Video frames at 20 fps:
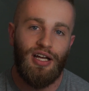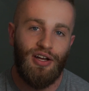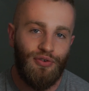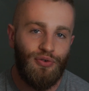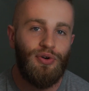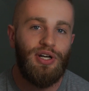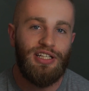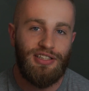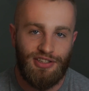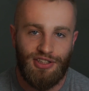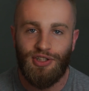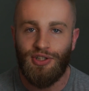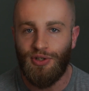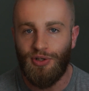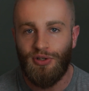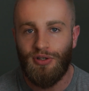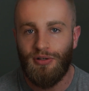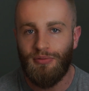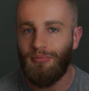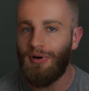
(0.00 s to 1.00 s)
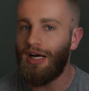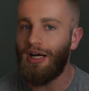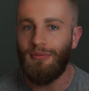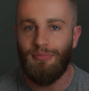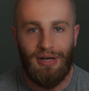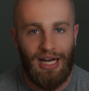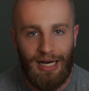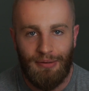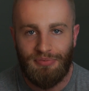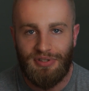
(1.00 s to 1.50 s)
if we too, by
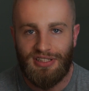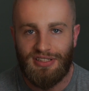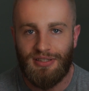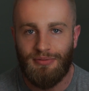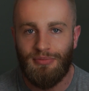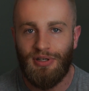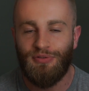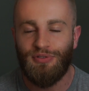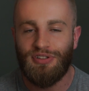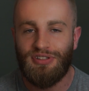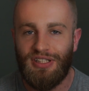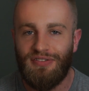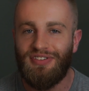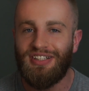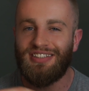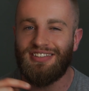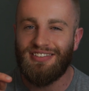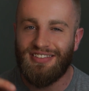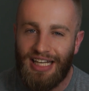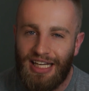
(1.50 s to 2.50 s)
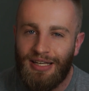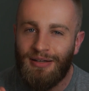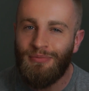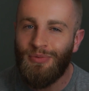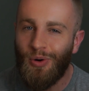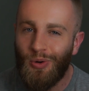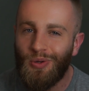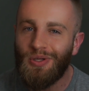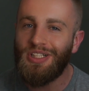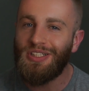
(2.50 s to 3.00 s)
our baptism, have received the
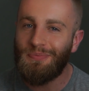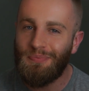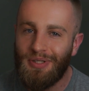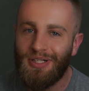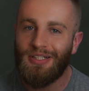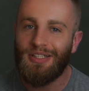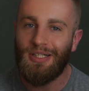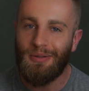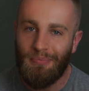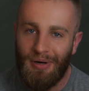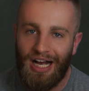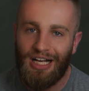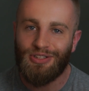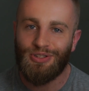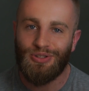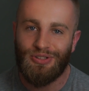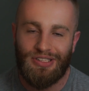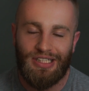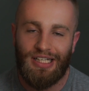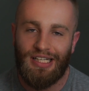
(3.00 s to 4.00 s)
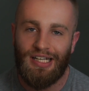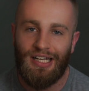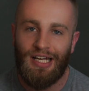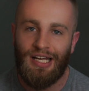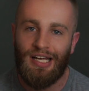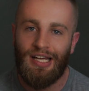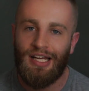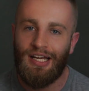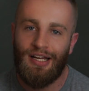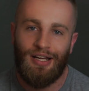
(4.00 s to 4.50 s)
same Holy Spirit the apostles did,
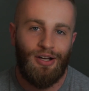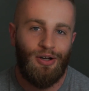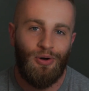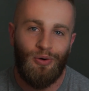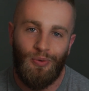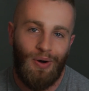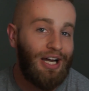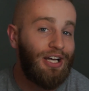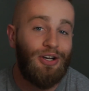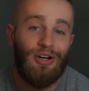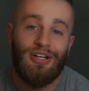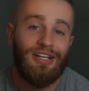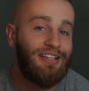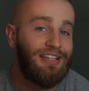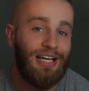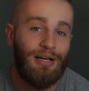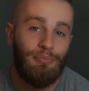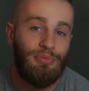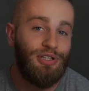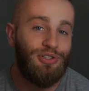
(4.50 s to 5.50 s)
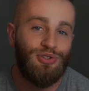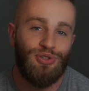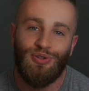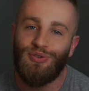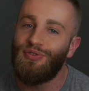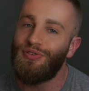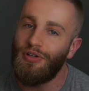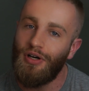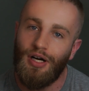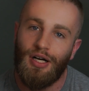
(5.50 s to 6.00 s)
why couldn't that be
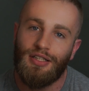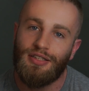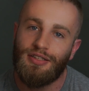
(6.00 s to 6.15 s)
true for